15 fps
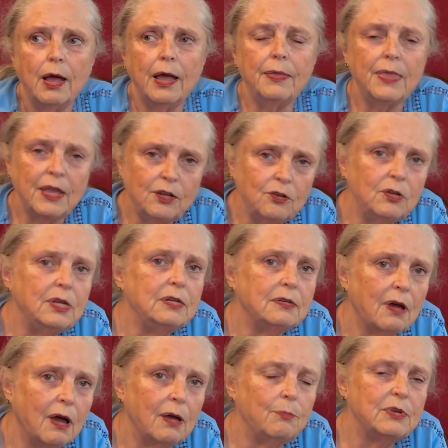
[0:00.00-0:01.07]
And then you need
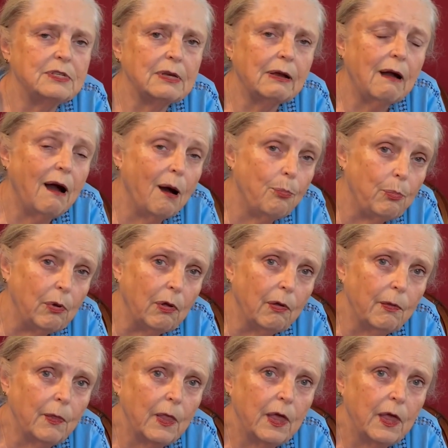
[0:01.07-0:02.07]
time as a couple.